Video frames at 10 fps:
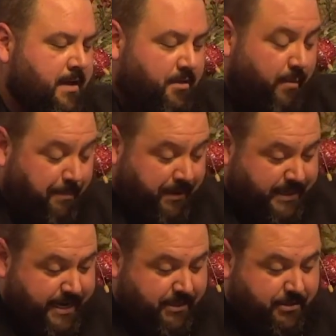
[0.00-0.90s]
The
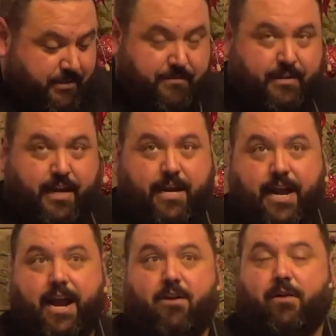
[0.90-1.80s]
reputation of King
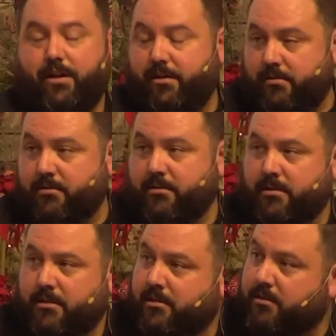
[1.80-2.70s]
Herod
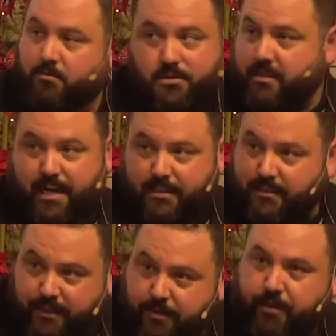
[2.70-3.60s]
was not a
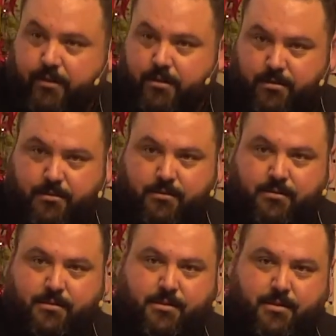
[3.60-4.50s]
secret.
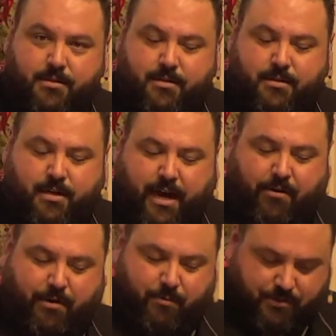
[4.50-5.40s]

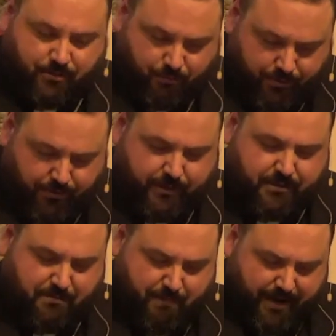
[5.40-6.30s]
Herod was a
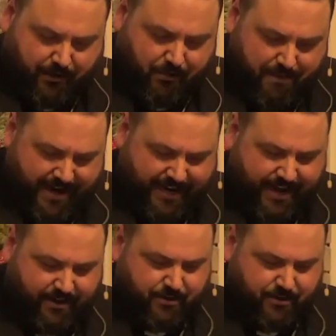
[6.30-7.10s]
ruthless megalomaniac